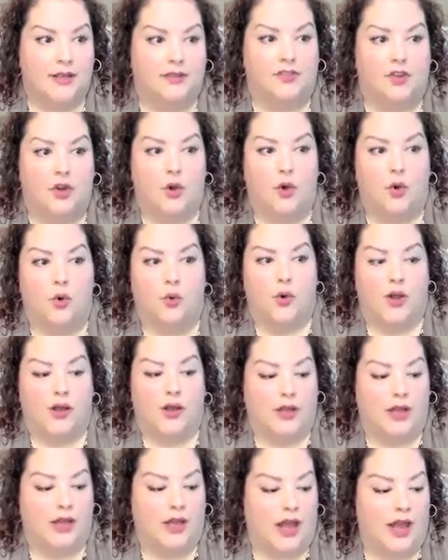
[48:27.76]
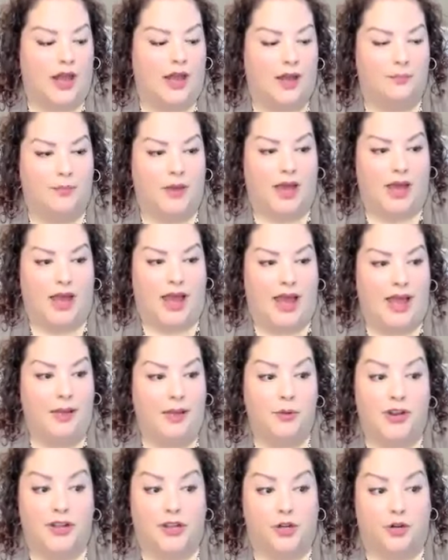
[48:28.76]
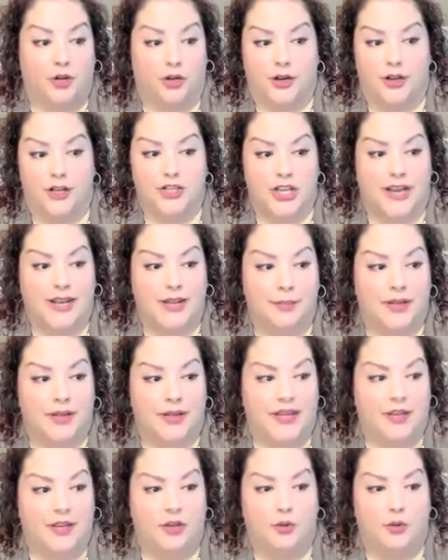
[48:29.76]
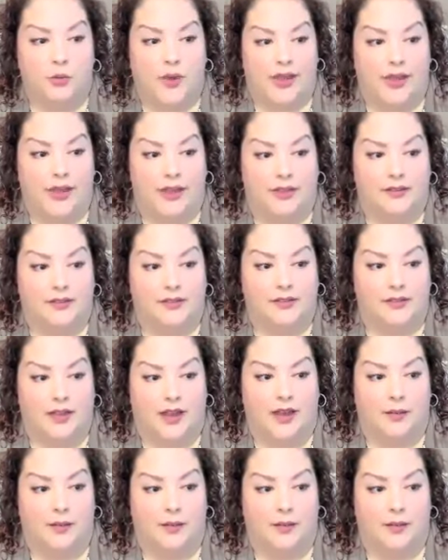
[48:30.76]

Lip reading: So I would encourage anybody who is,